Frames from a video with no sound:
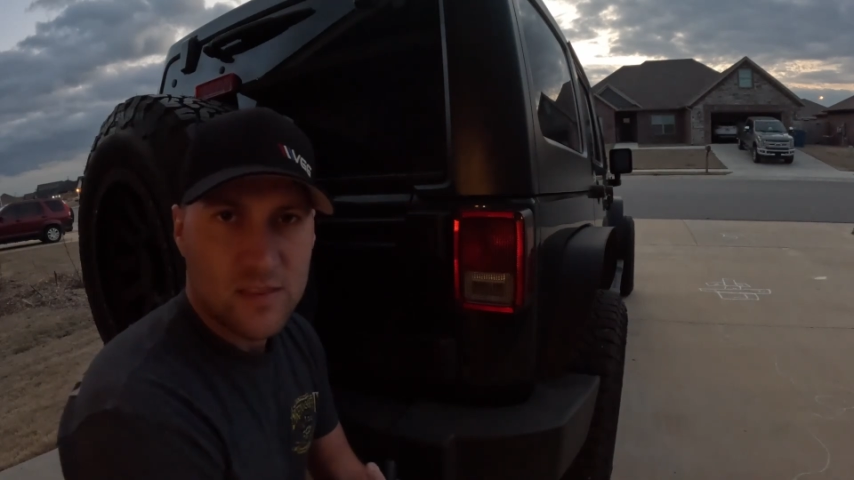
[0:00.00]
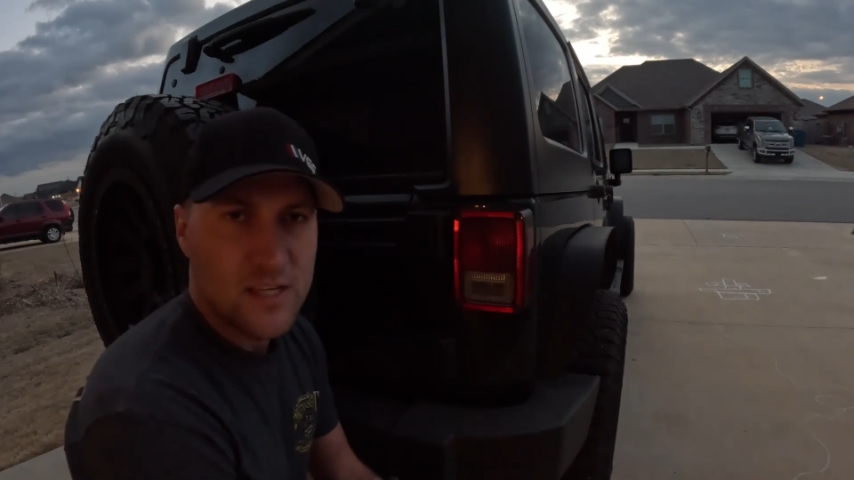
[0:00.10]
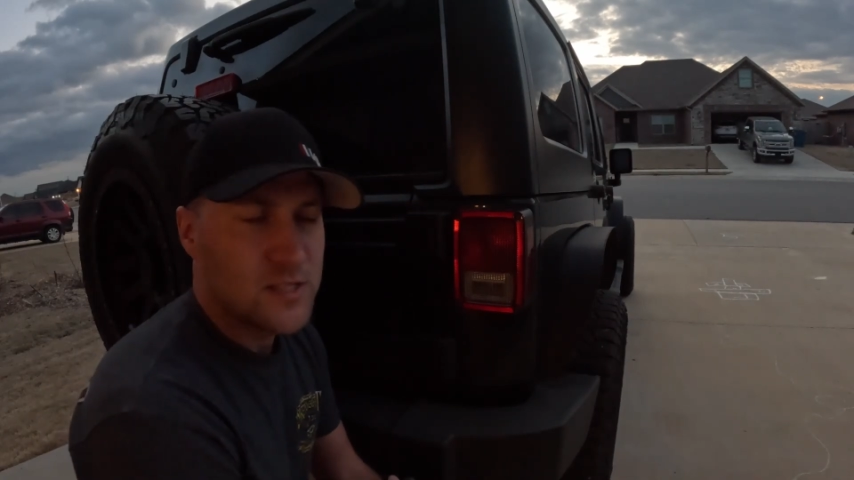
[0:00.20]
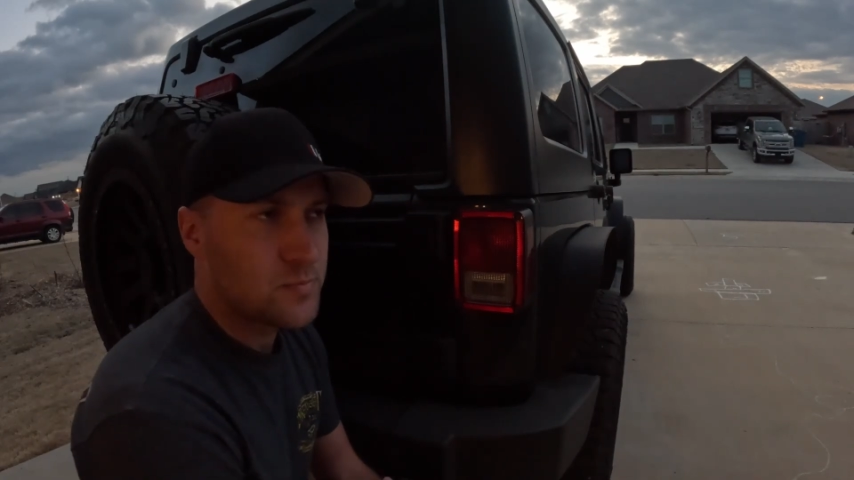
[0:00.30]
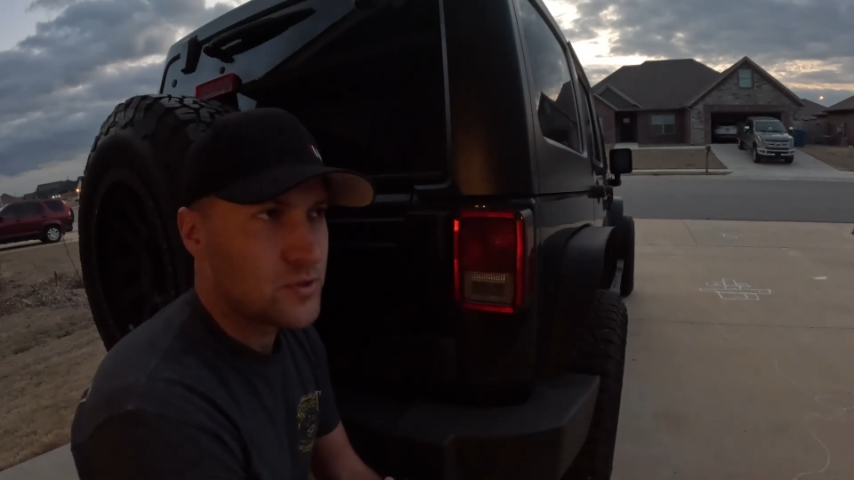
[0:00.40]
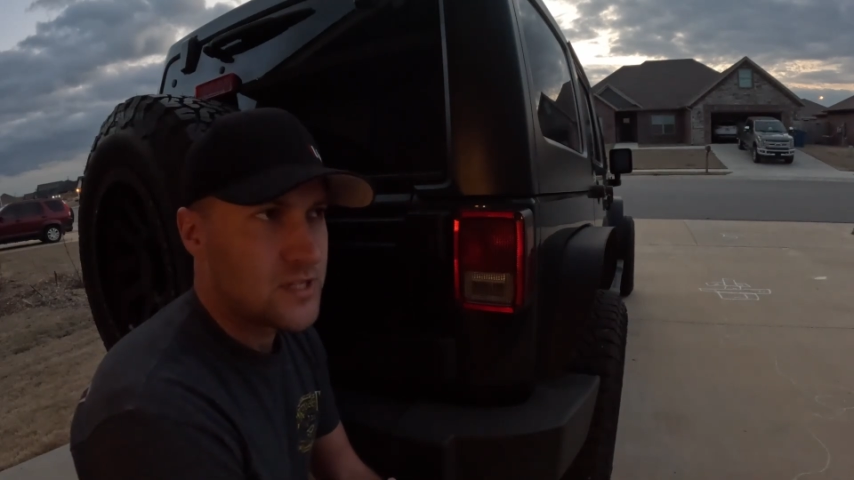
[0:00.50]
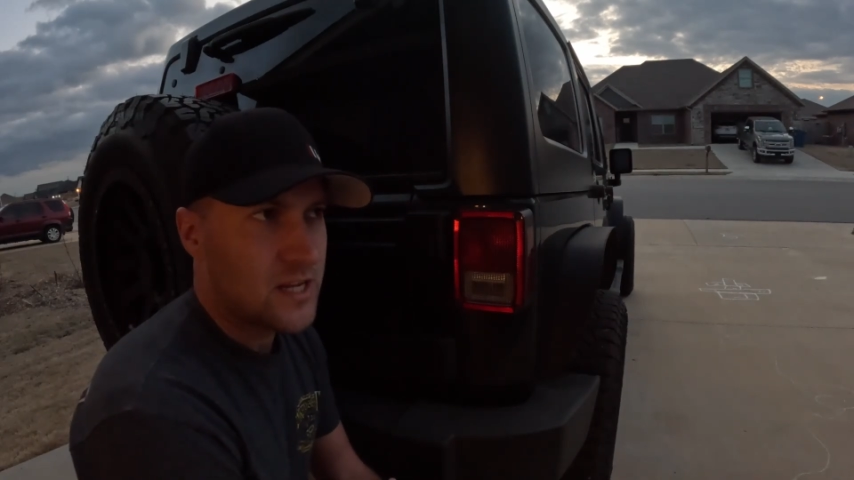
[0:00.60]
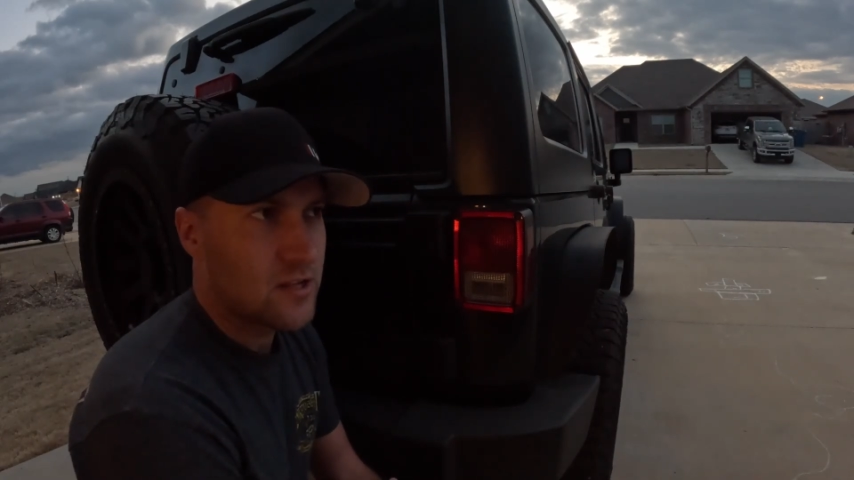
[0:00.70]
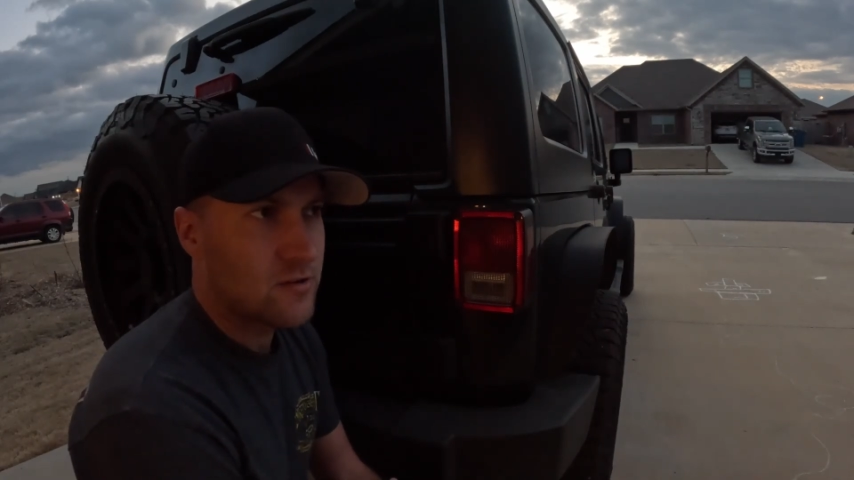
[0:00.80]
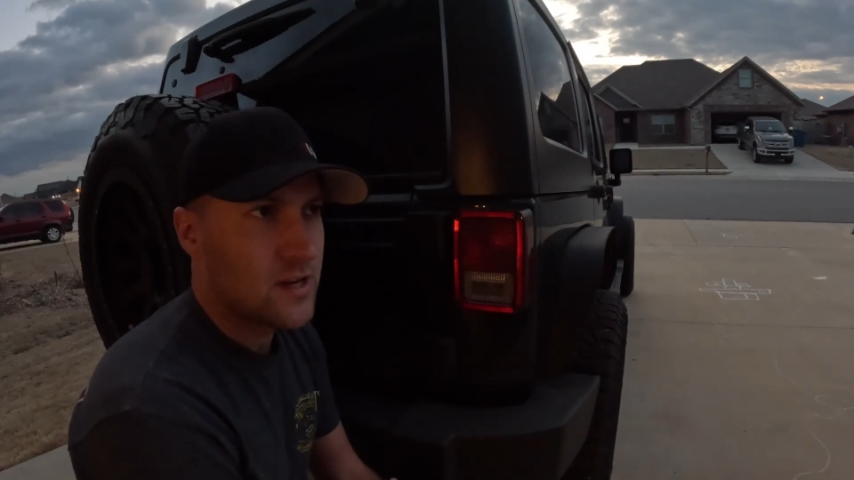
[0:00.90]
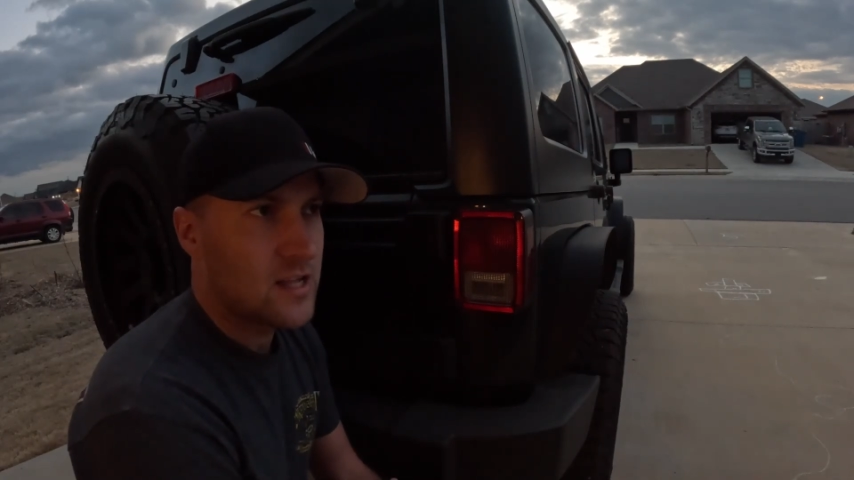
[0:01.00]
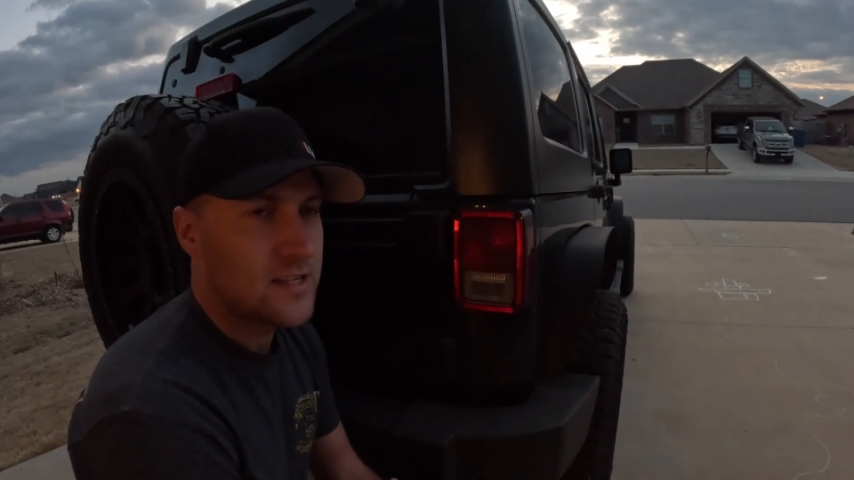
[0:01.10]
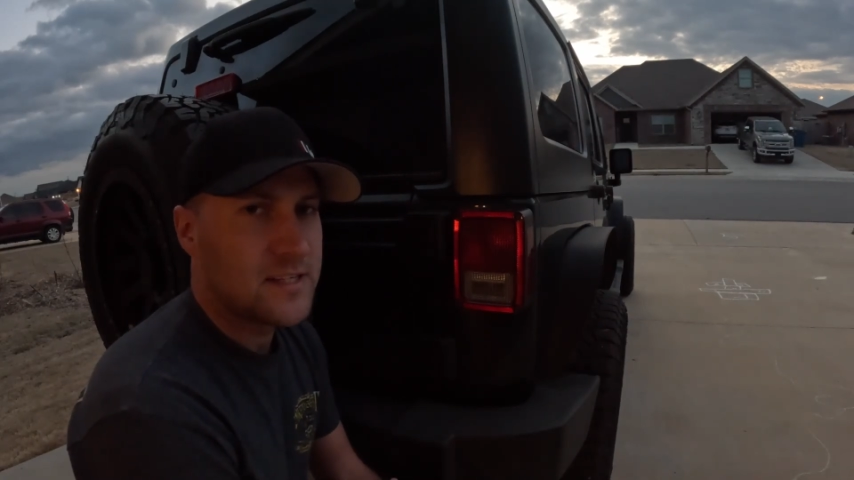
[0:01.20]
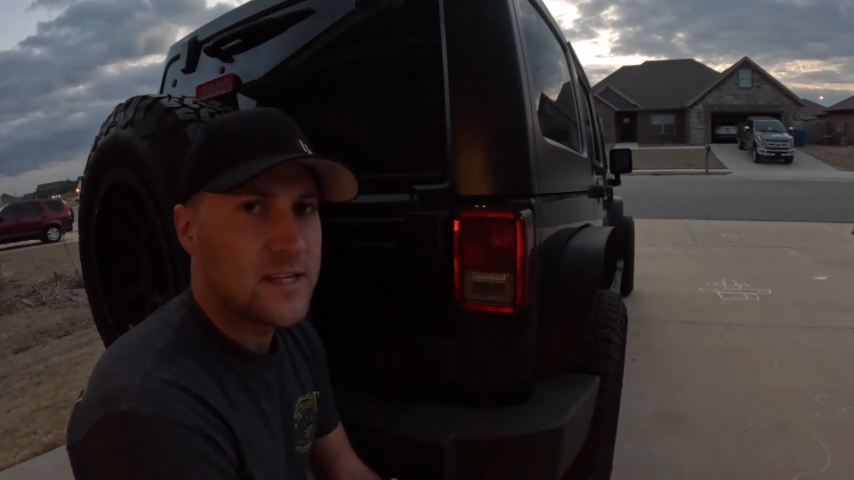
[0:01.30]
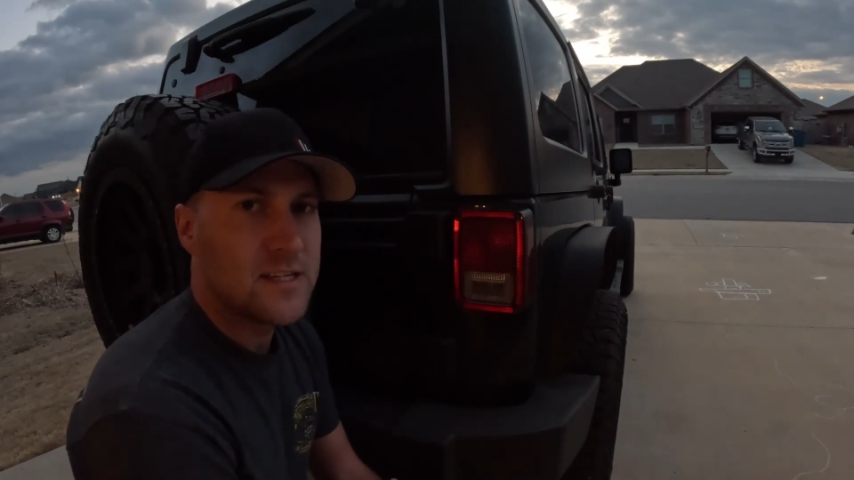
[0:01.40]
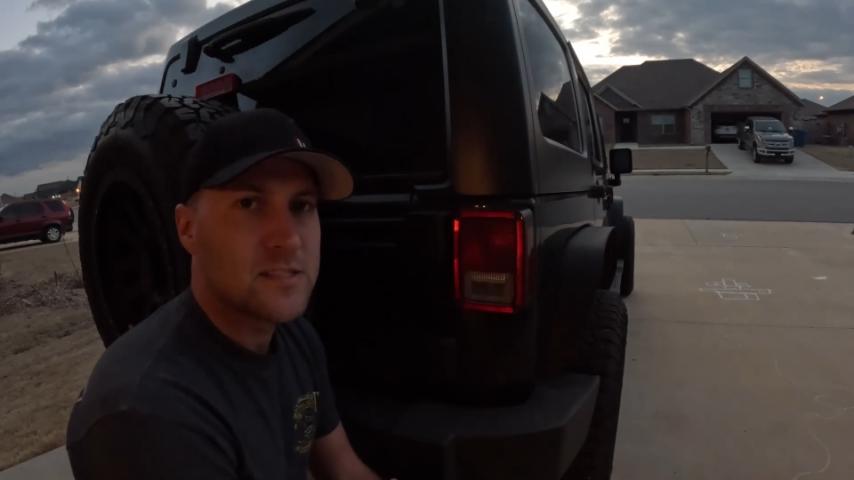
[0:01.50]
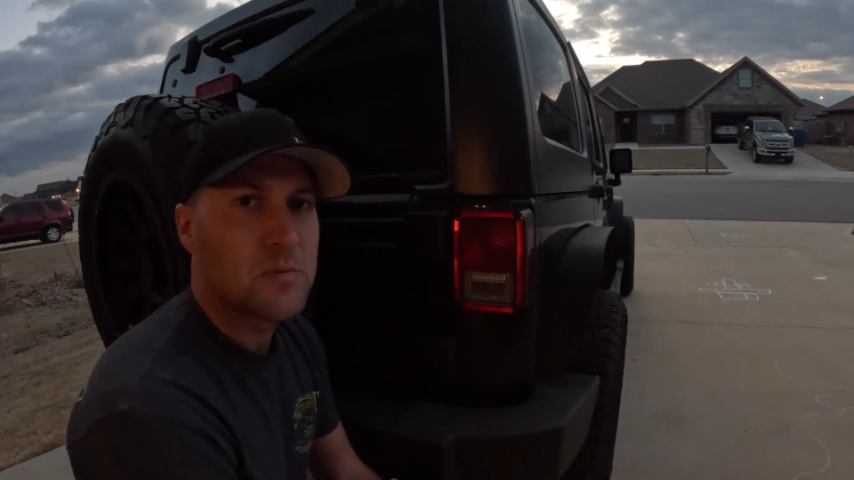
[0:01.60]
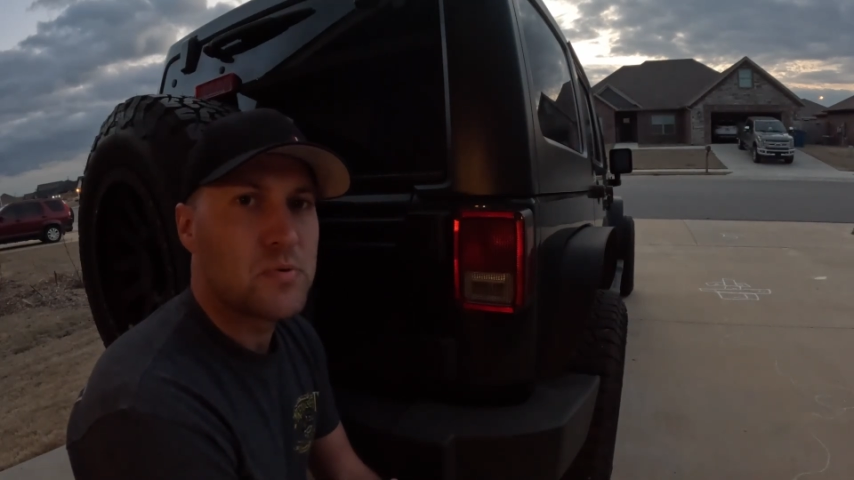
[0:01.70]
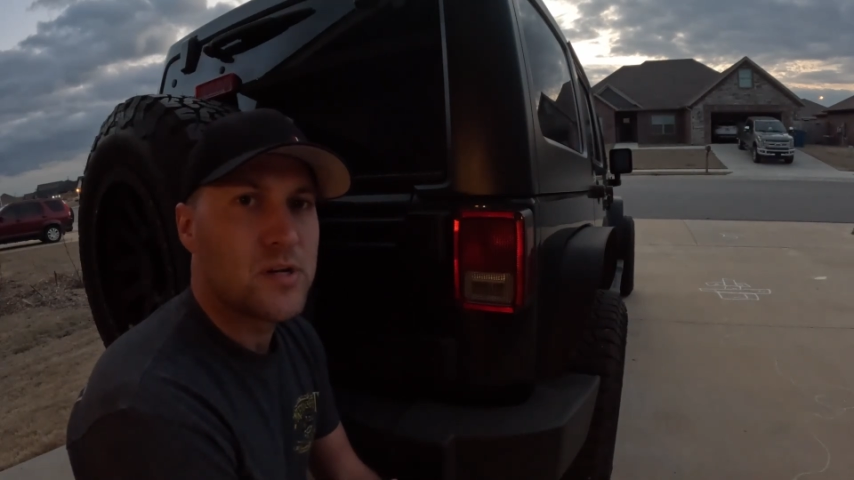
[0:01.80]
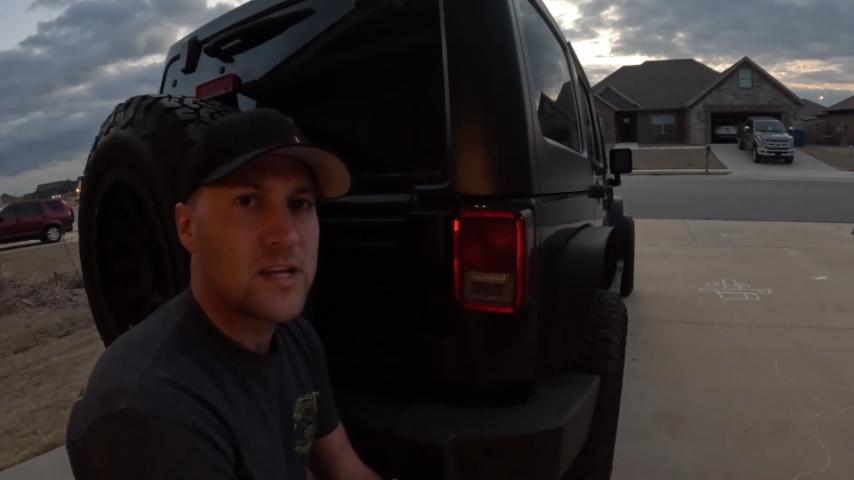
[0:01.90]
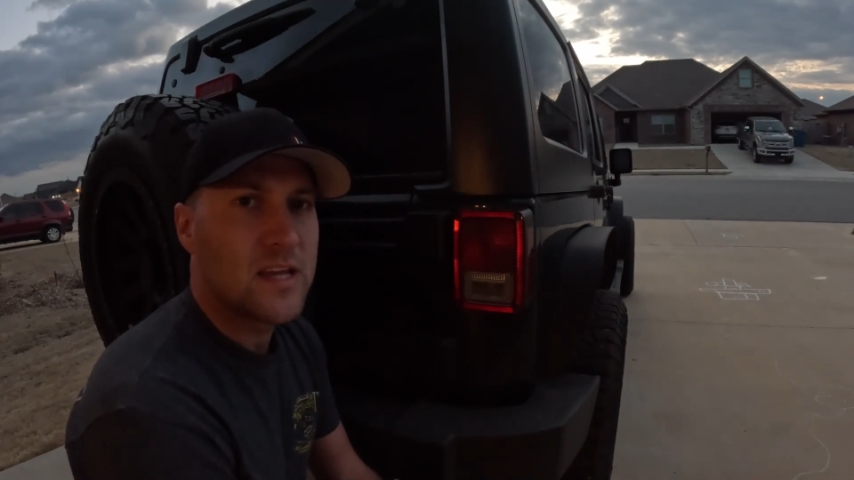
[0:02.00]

these particular LEDs I'm putting